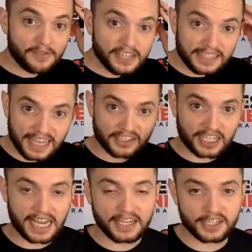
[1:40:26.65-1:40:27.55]
I'm giving you
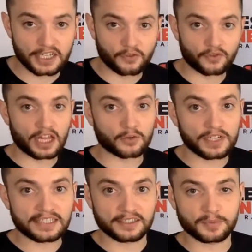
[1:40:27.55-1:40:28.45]
this education here
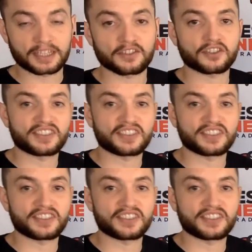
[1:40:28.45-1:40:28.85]
for a lot of reasons,